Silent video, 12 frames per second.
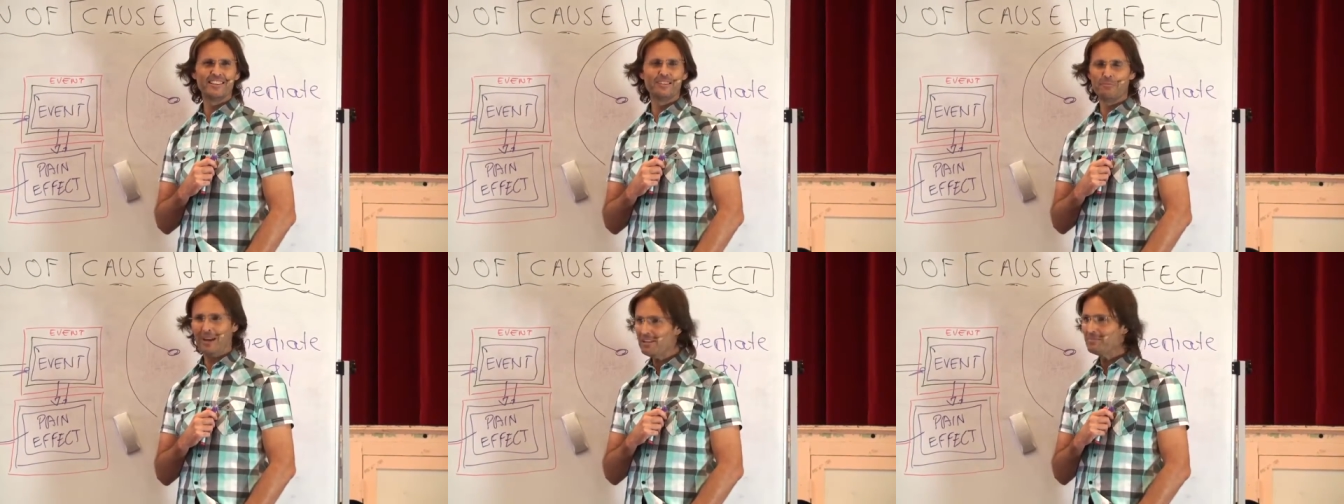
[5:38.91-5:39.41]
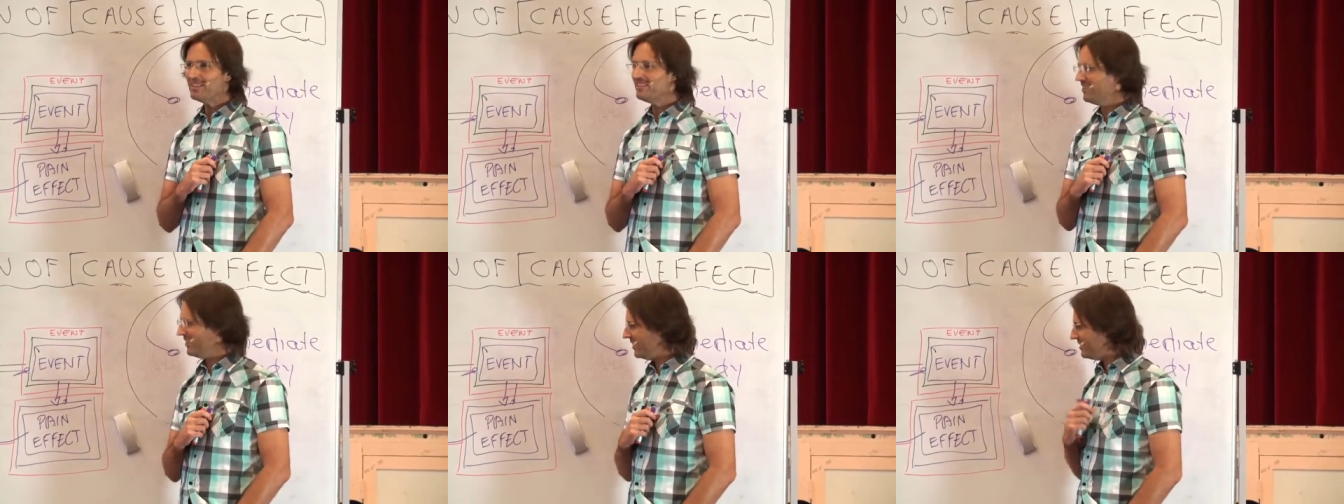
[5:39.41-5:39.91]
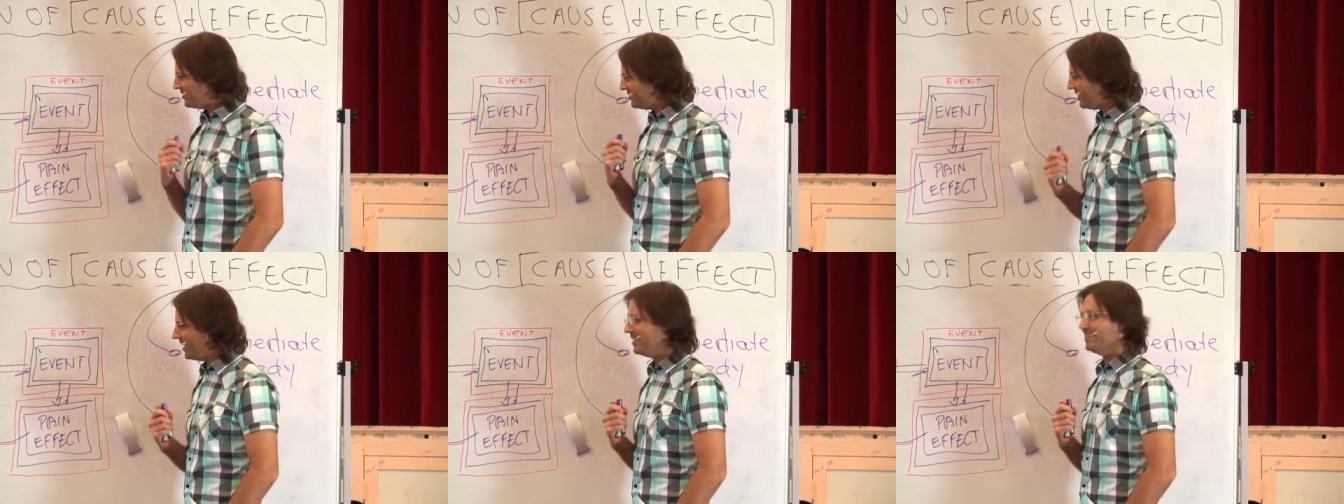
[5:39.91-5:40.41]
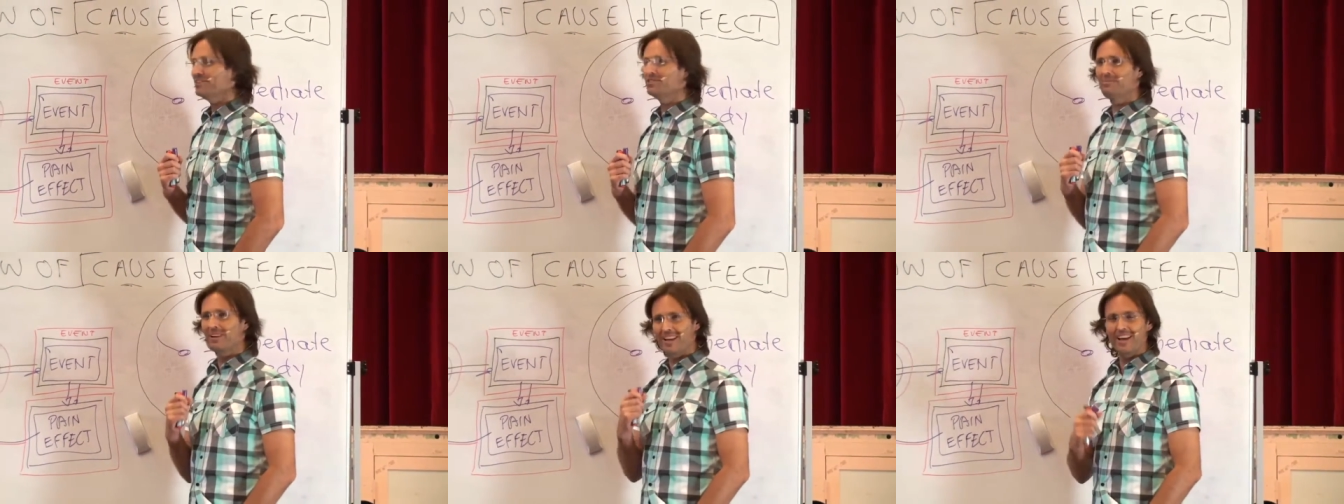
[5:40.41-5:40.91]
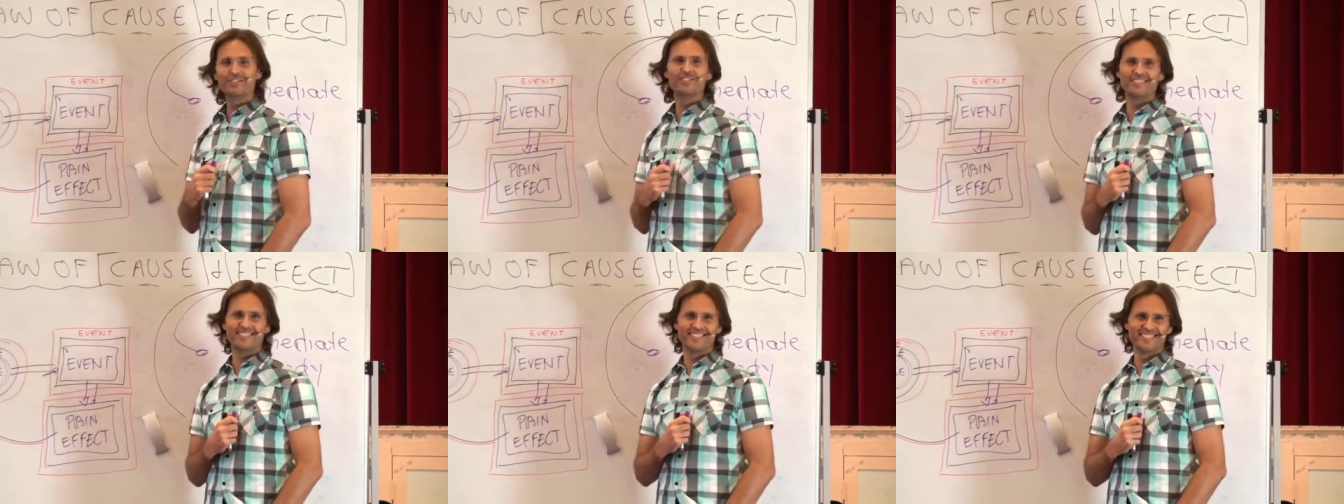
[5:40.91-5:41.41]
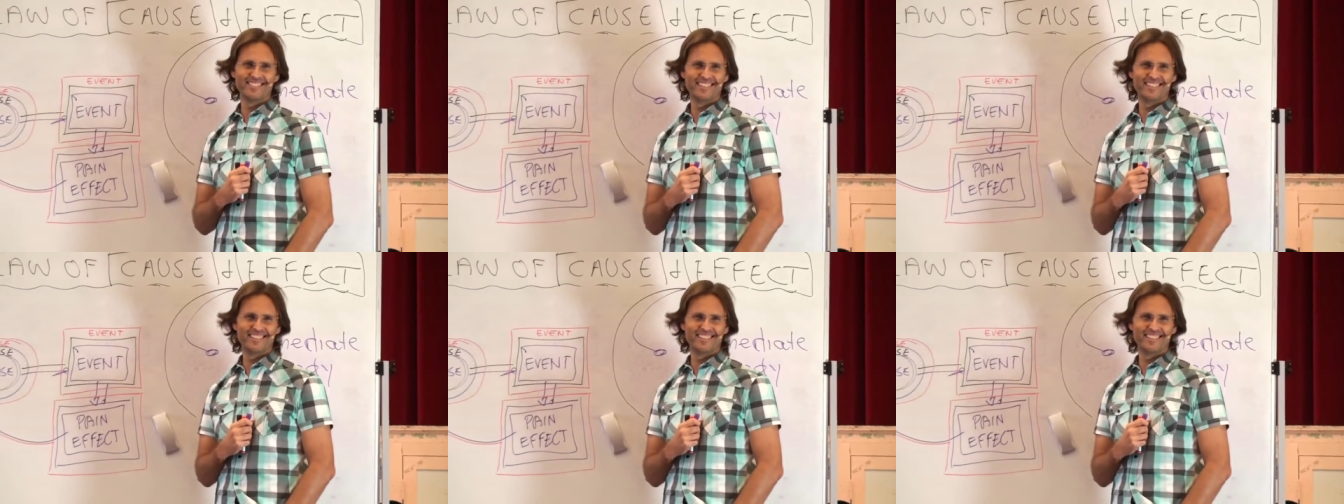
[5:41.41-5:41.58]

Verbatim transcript: Maybe I need to change my action.